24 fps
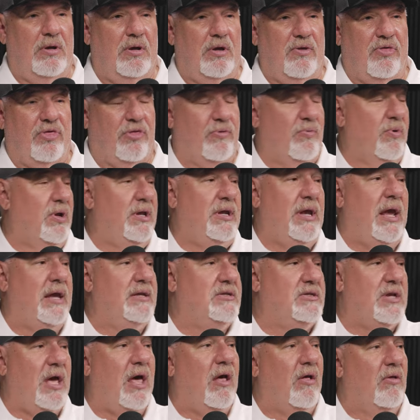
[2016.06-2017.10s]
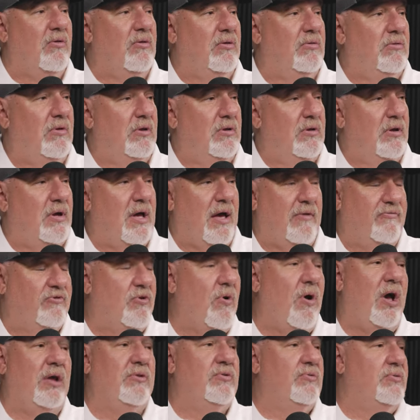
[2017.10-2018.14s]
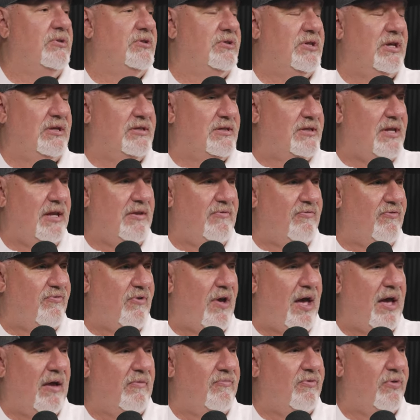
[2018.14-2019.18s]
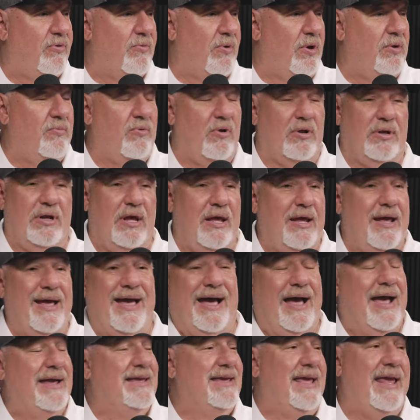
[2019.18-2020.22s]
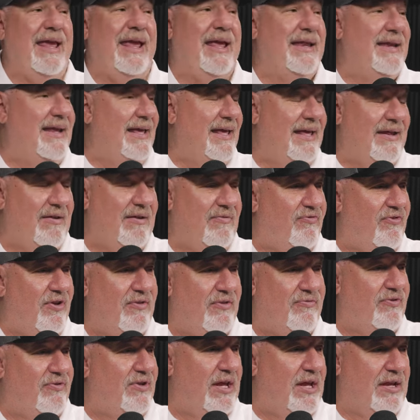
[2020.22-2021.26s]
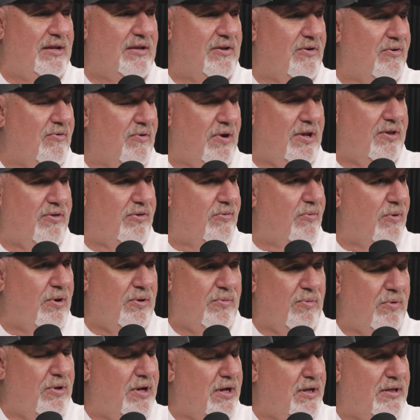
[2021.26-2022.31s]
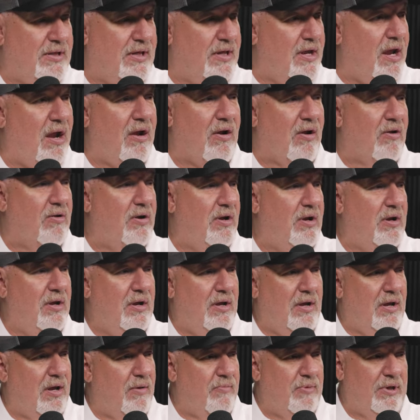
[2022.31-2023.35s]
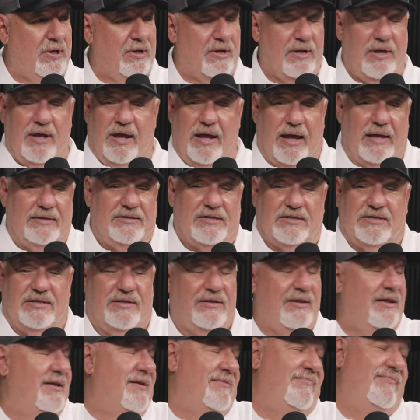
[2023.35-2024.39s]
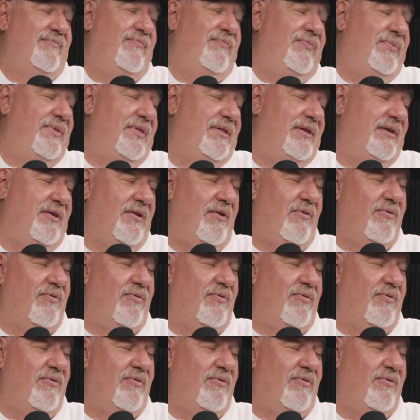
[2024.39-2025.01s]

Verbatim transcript: a 3HL. I've yeah. gone to a 16.5 three wood. I can't hit a 15 degree three wood in the air. I mean, I just, you